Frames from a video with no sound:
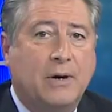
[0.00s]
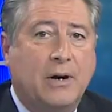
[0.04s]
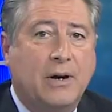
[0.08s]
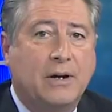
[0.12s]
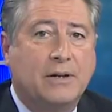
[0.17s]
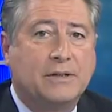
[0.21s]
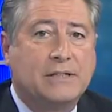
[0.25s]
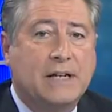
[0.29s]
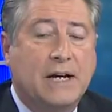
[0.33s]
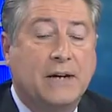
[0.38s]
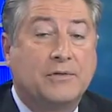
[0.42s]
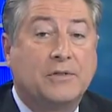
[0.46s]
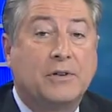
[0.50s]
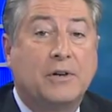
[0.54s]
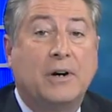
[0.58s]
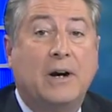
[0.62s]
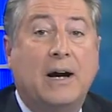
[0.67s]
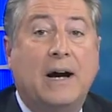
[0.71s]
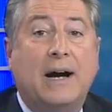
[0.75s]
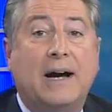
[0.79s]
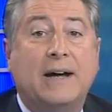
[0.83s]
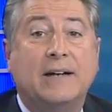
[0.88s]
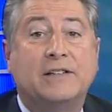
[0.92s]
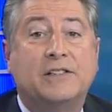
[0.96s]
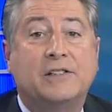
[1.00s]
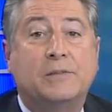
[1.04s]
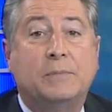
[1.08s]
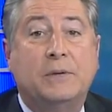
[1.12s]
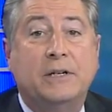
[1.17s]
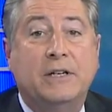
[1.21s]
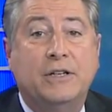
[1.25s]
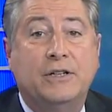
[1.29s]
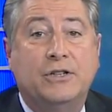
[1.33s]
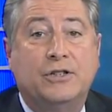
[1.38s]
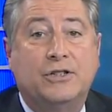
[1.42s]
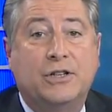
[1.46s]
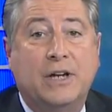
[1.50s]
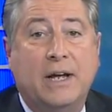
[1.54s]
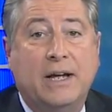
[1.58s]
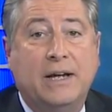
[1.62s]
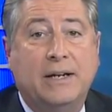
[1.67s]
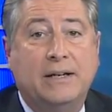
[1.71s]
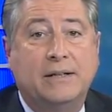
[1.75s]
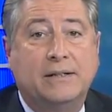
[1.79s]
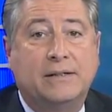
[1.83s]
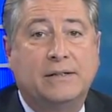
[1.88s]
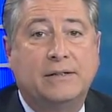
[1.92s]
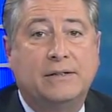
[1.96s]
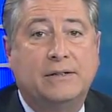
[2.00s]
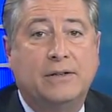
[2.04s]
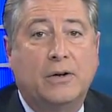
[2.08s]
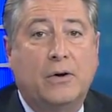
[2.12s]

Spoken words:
bars after a high-speed chase.